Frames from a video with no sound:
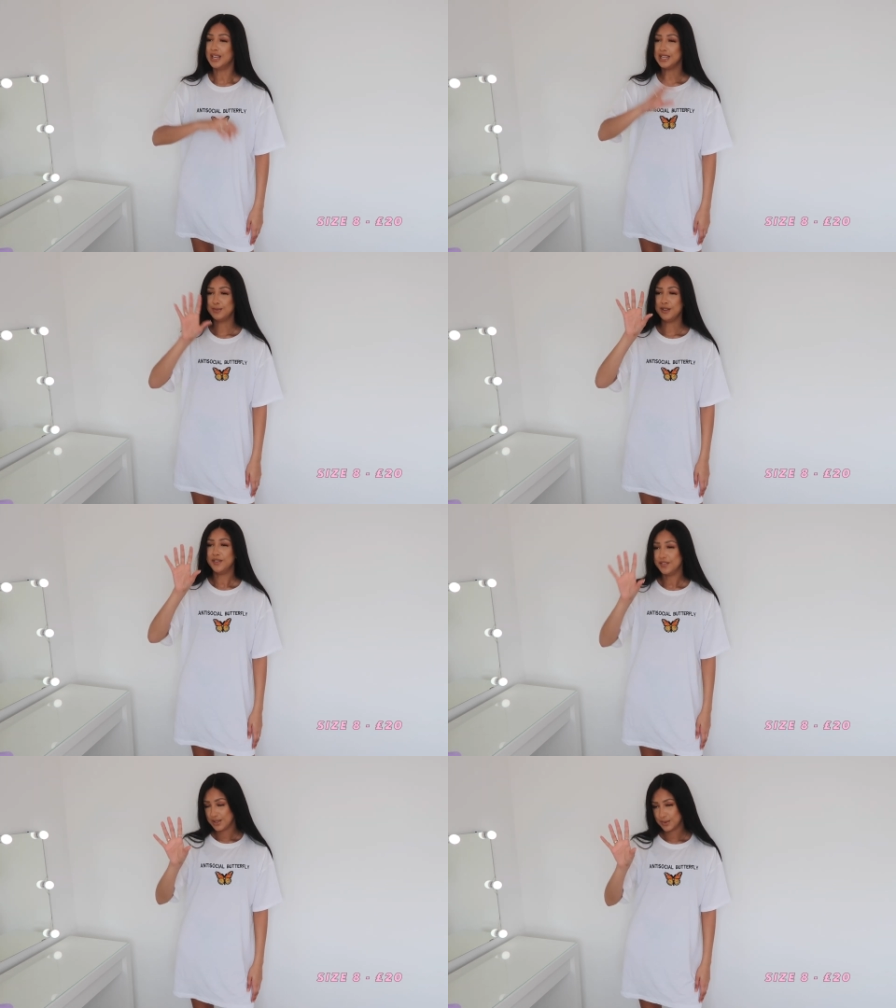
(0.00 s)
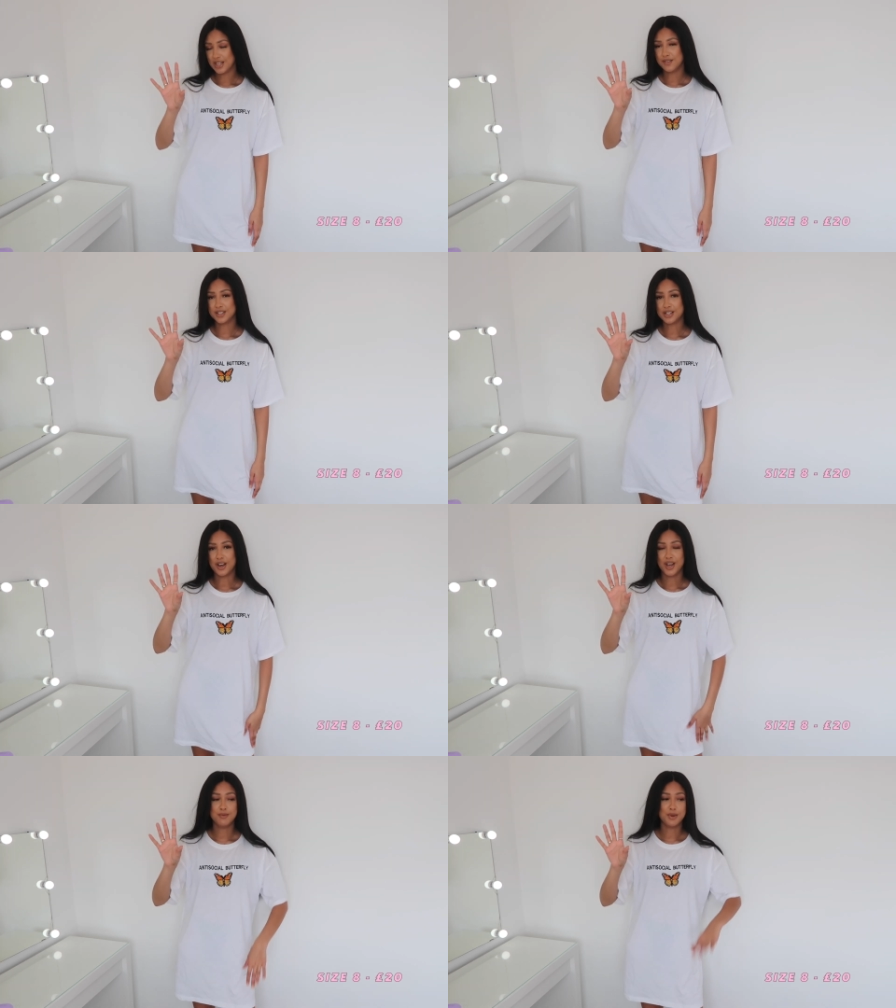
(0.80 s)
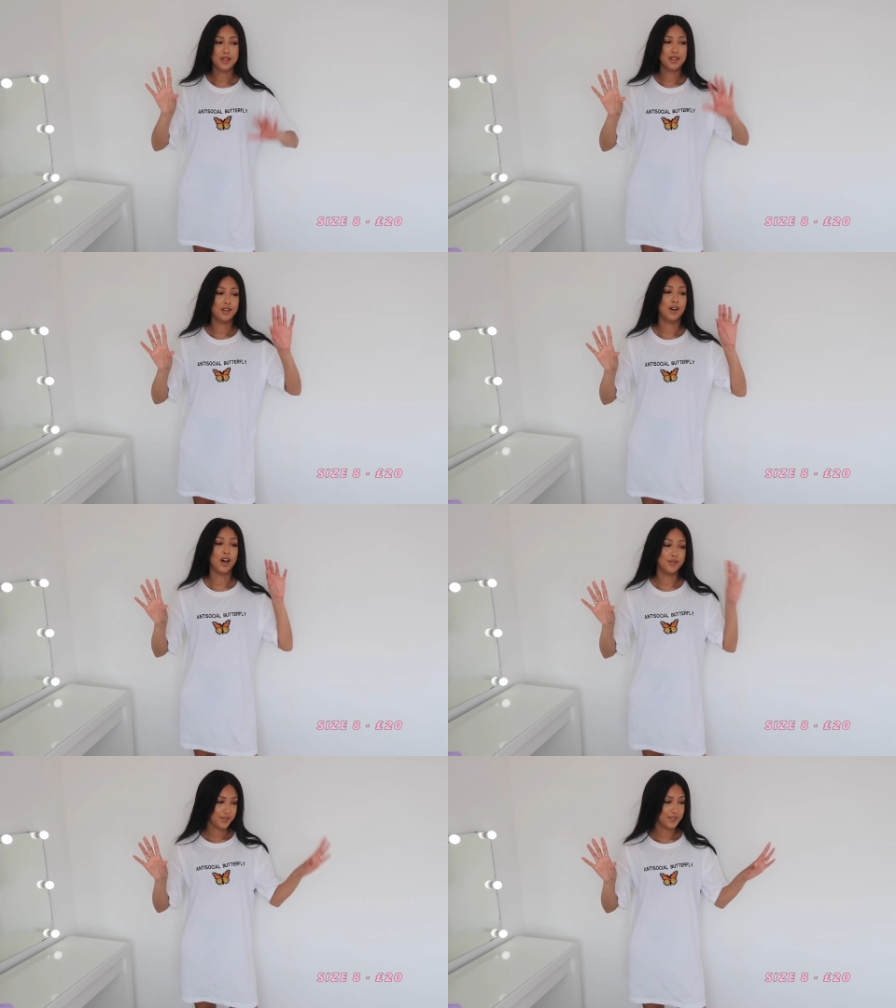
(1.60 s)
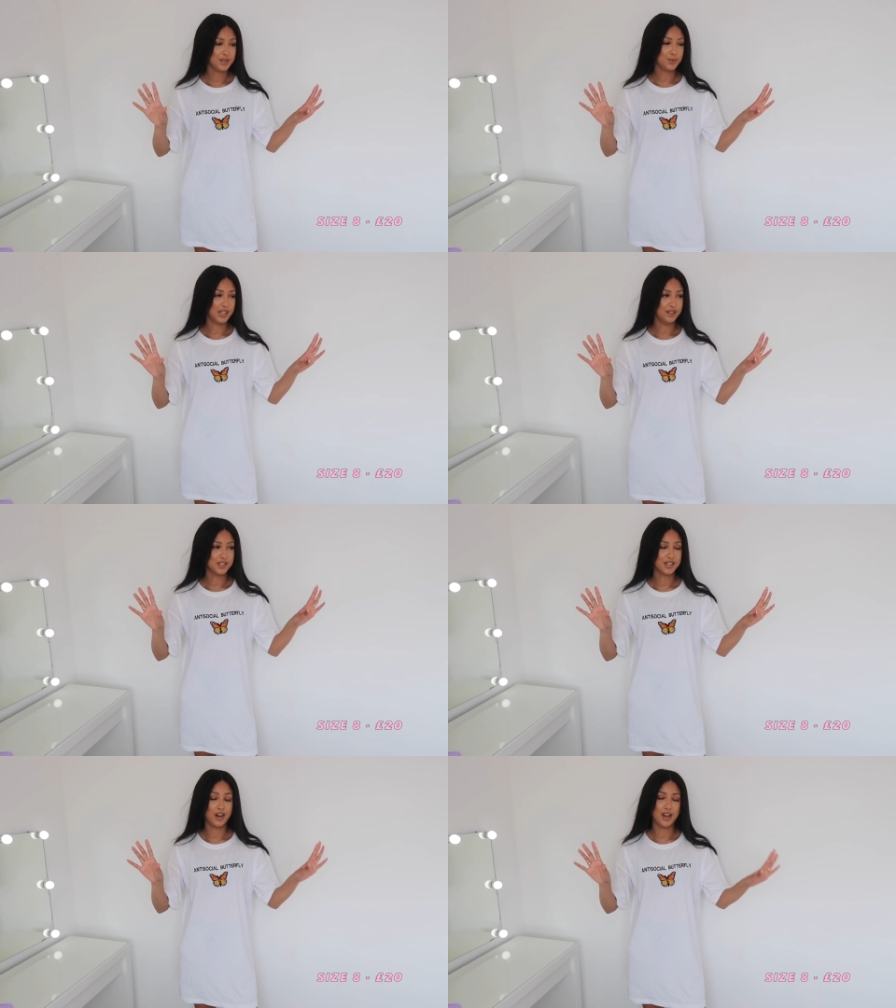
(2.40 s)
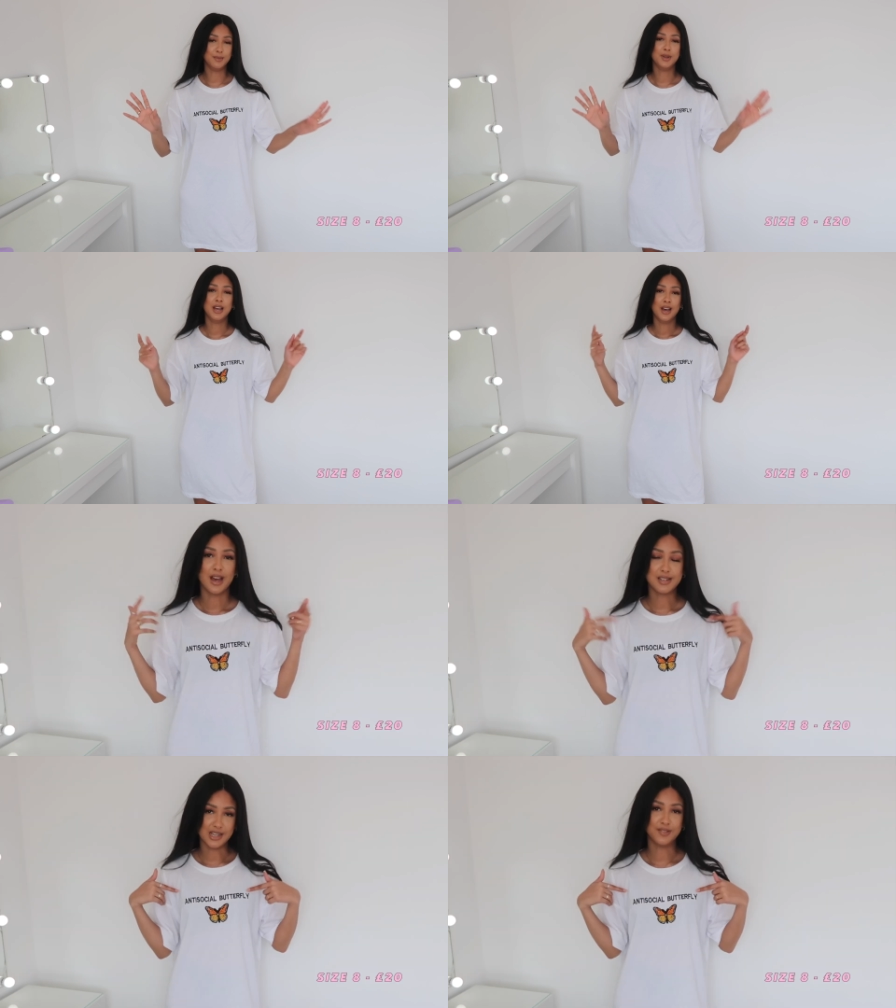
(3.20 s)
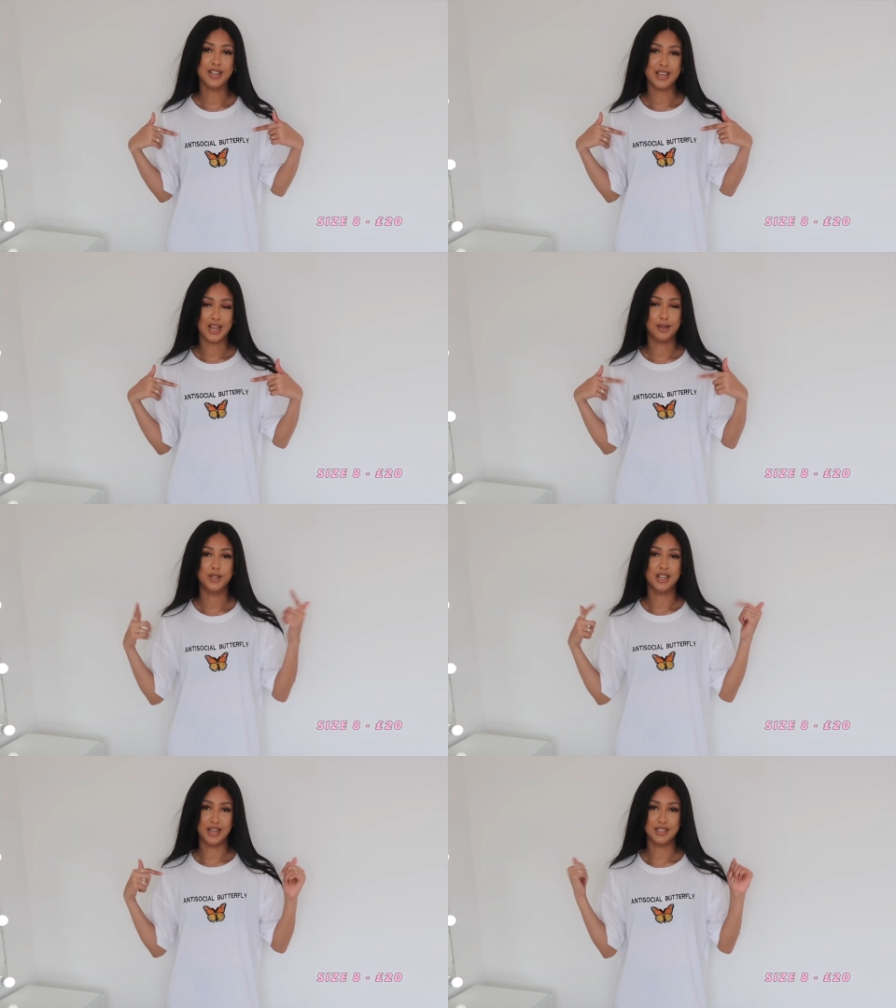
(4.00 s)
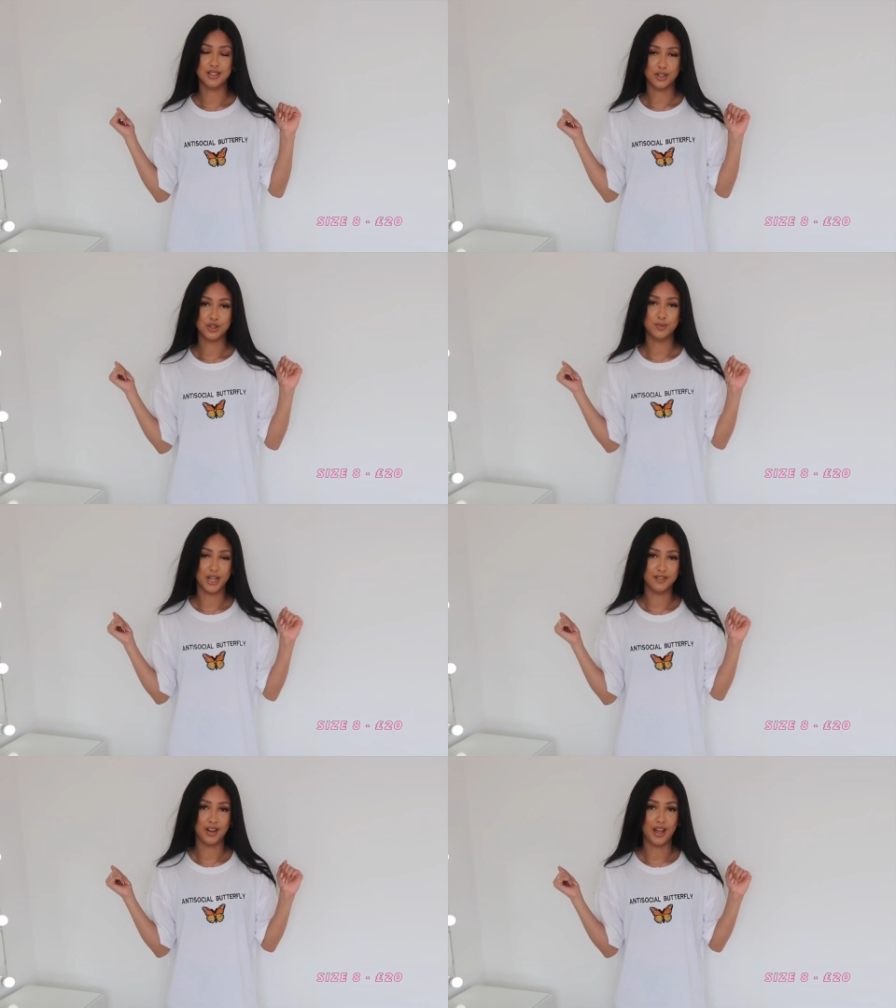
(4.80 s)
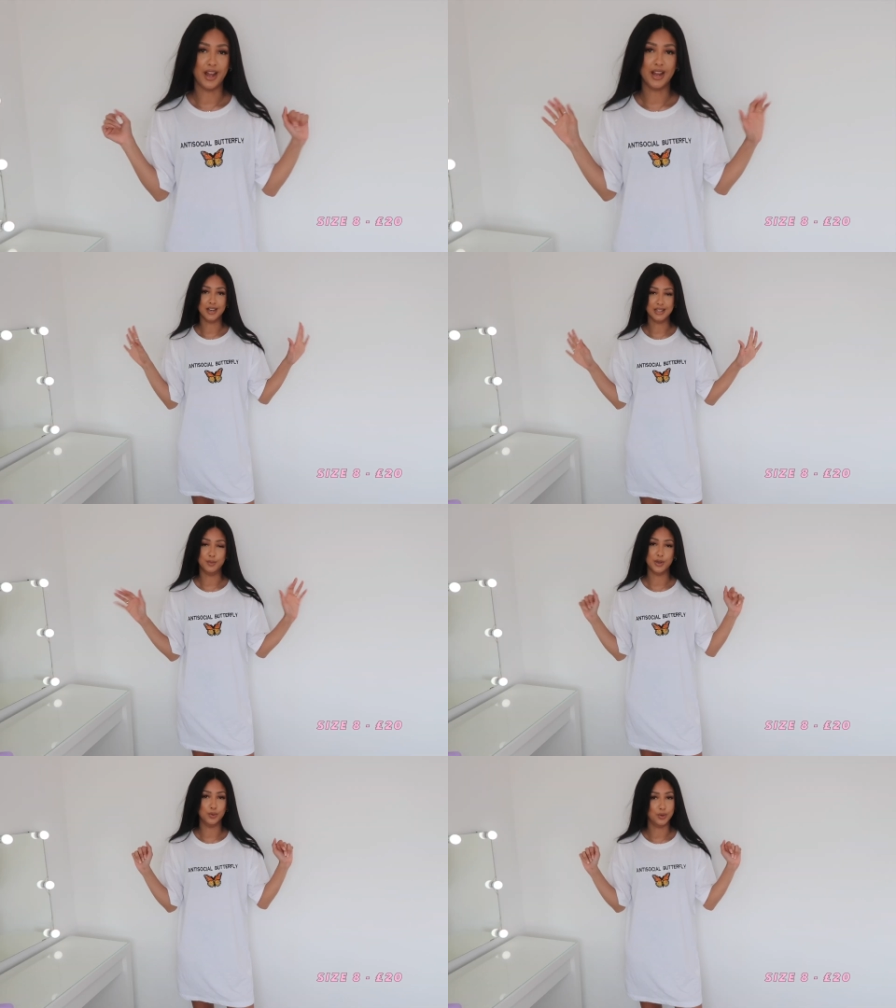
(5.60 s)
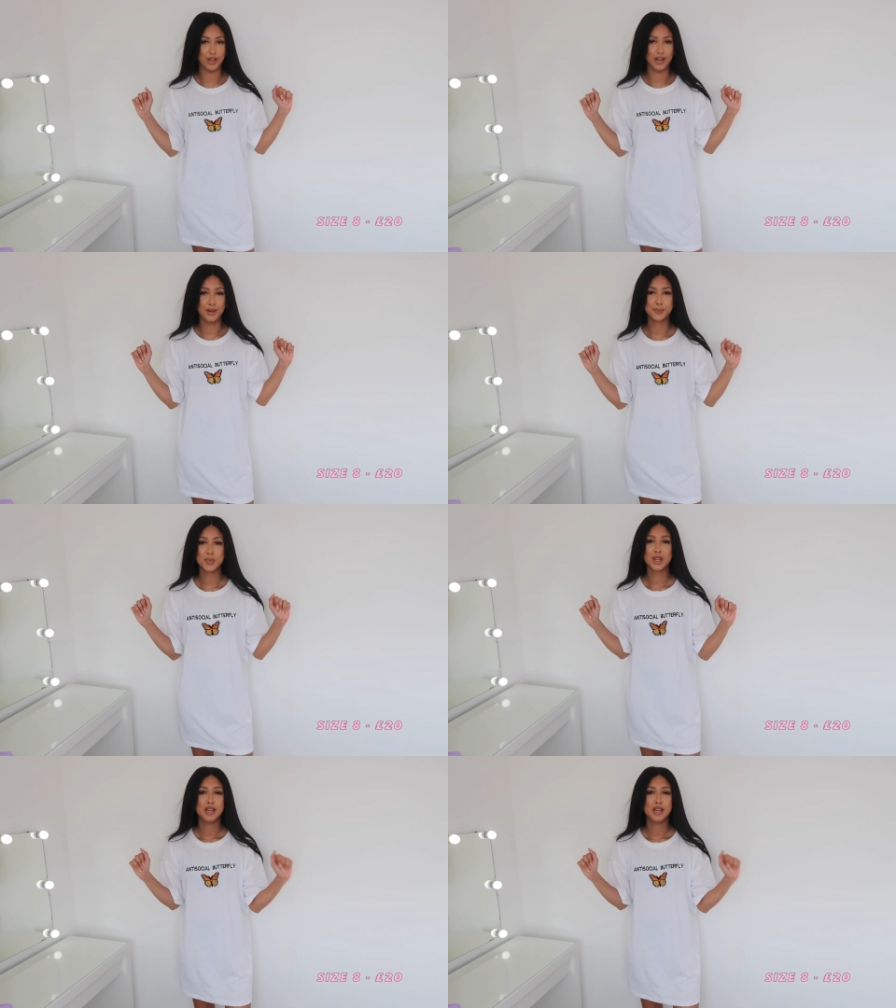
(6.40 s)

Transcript: That's me 50% of the time and then the other 50% of the time I definitely am an antisocial butterfly. I think we all are.